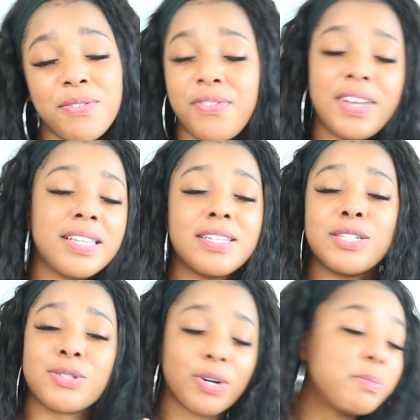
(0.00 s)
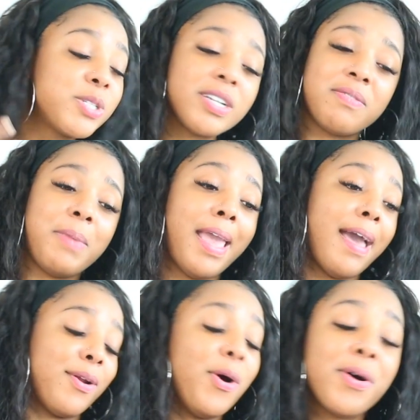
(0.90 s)
fit the description of me
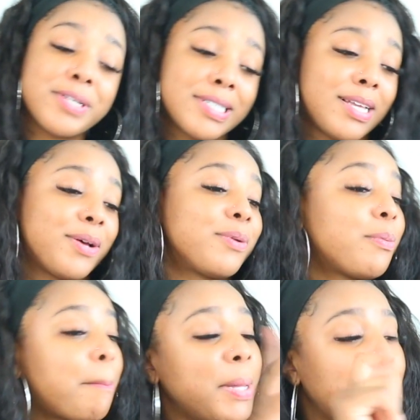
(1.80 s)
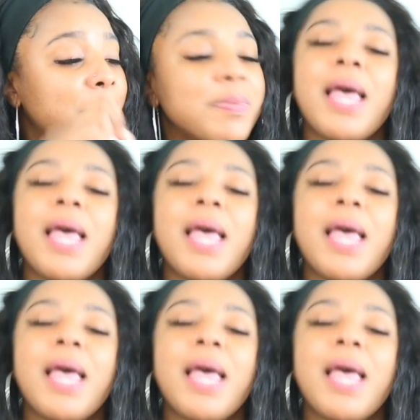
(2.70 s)
at all. So, boop.